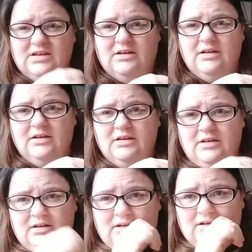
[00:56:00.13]
in.
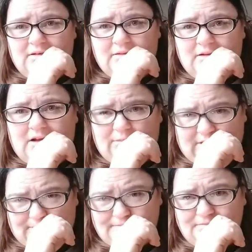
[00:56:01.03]
I'm
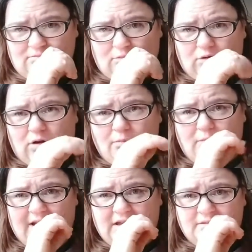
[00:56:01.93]
gonna rope
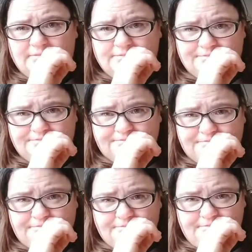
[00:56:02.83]
Mike and
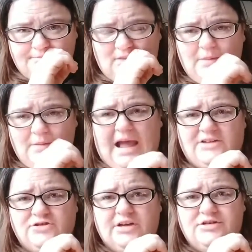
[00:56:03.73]

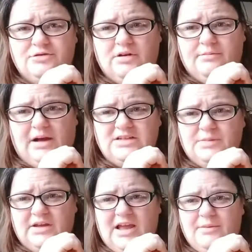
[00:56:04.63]
Patrick into it, and
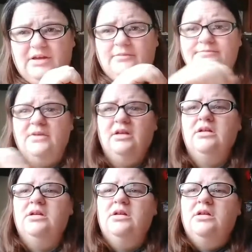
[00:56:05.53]
possibly Amy.
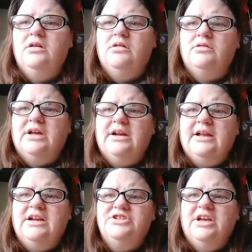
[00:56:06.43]
Hold on, I
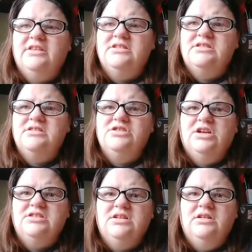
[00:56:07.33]
gotta check this. This is
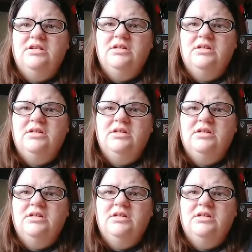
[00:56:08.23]
Justin.